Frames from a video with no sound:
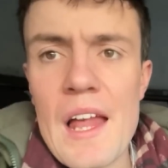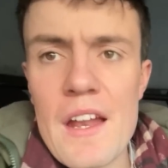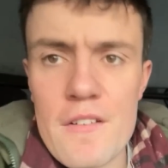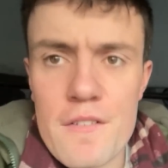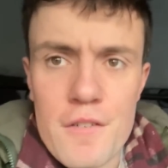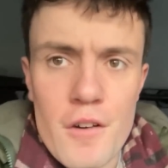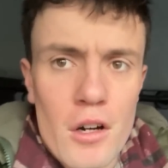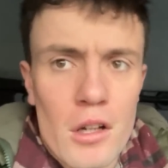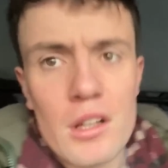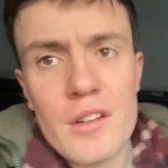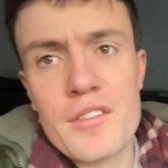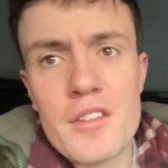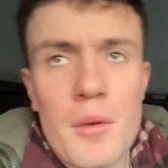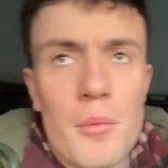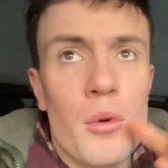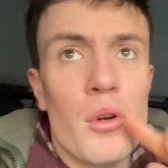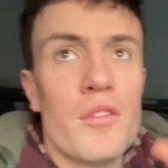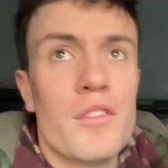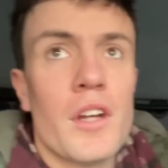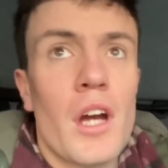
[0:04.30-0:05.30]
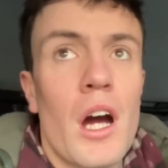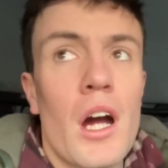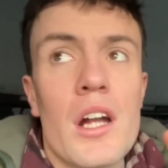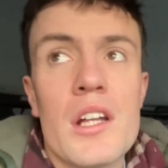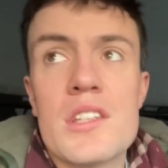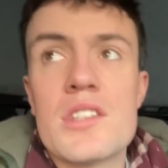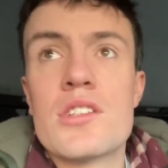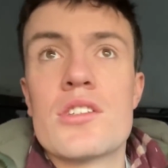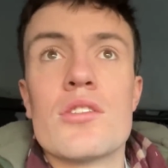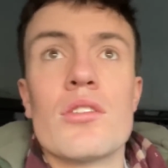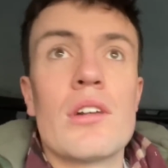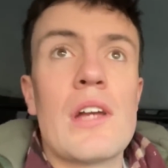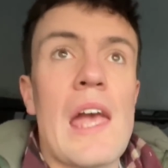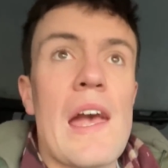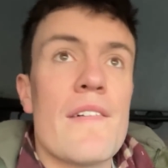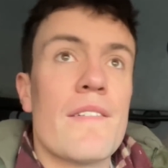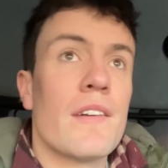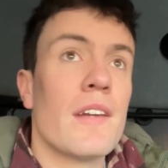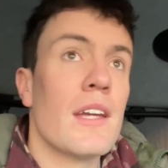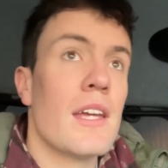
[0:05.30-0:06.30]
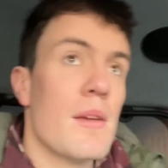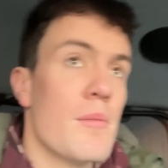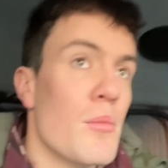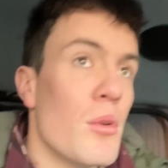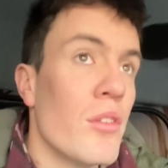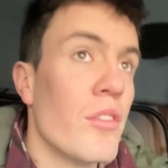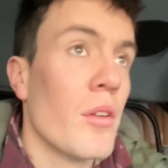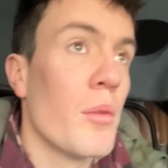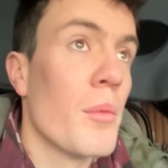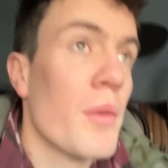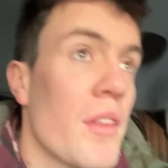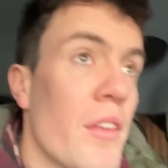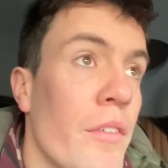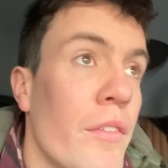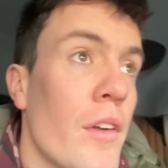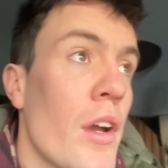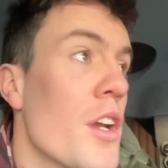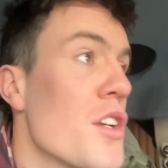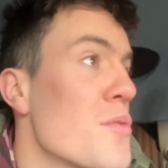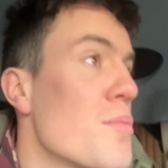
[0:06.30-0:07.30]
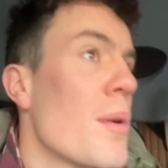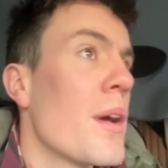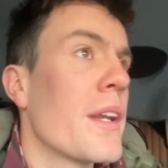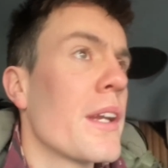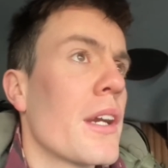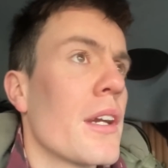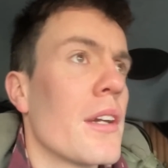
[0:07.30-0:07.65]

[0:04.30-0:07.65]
a forklift to move yards so Kev can keep moving with the fert spreader.